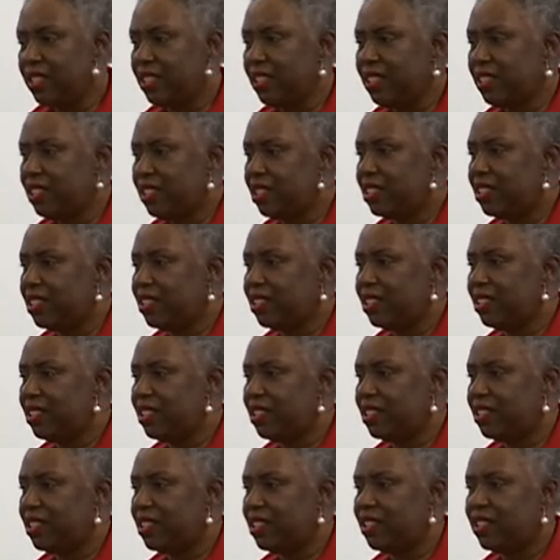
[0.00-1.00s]
this
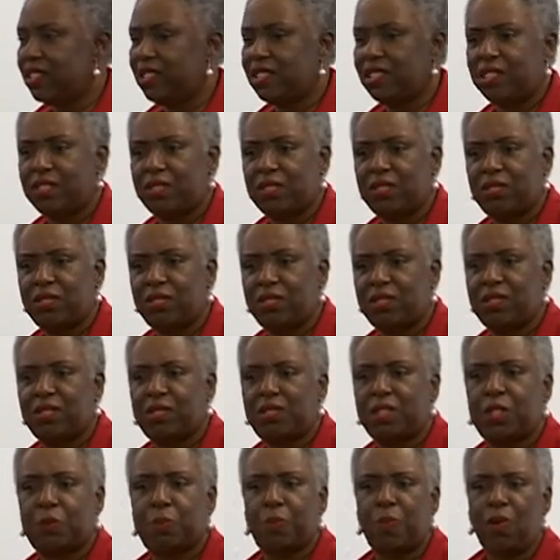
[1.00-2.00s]

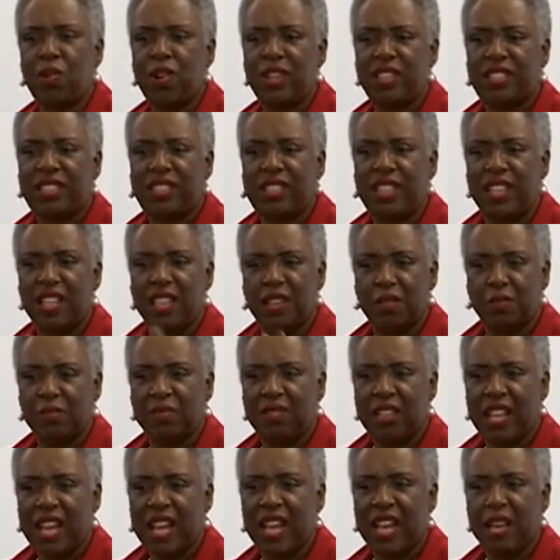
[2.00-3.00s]
sports
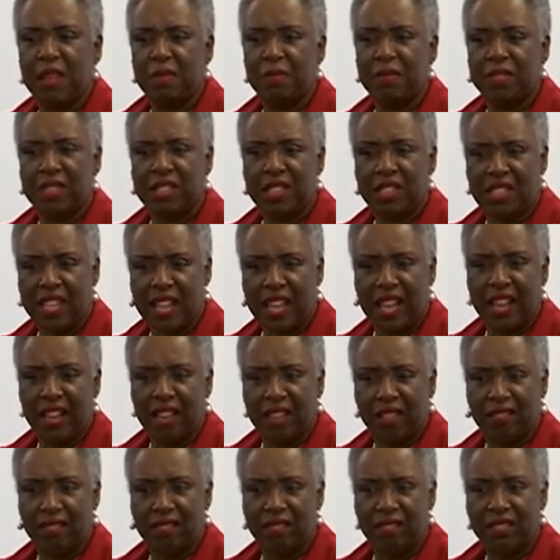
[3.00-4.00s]
team came to
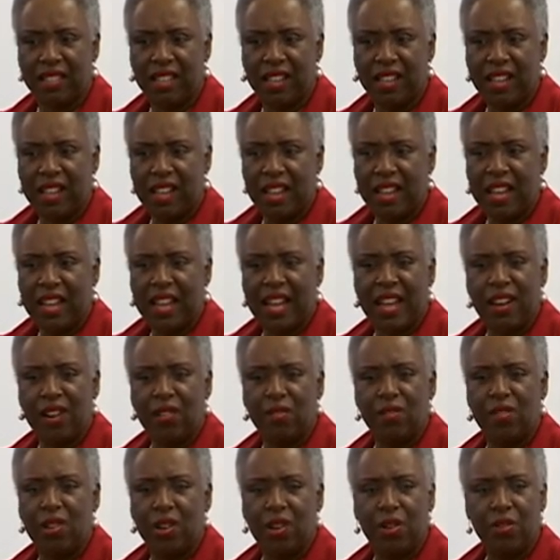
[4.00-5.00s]
town. I
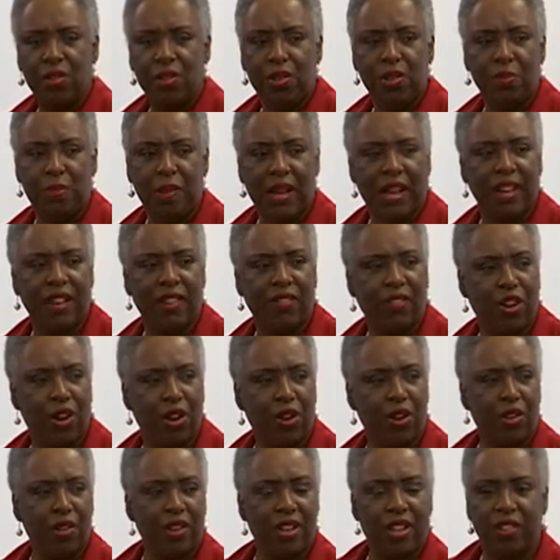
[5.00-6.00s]
don't know, you might have
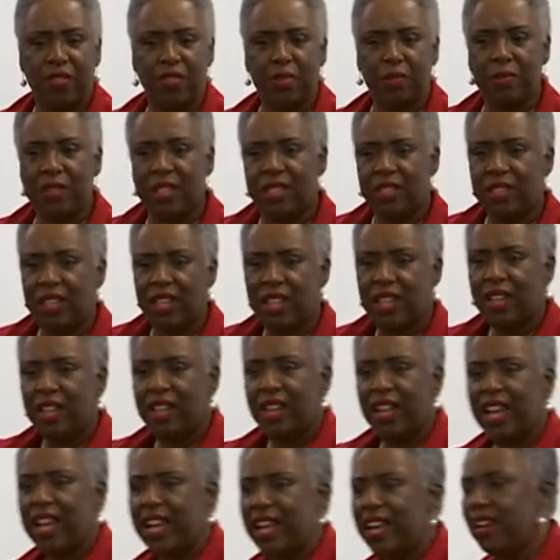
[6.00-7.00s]
heard of them, and
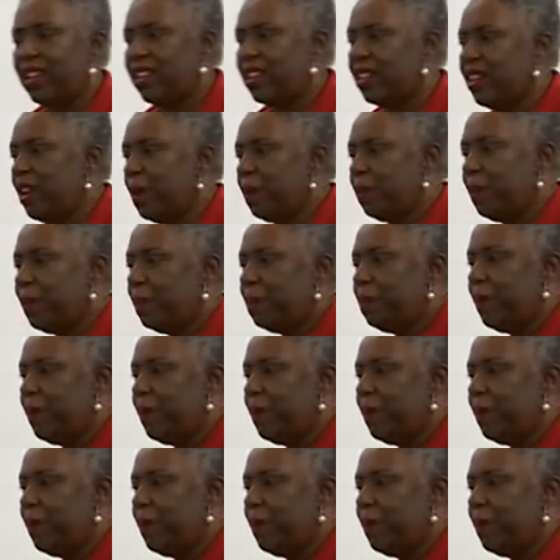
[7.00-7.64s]
had a couple of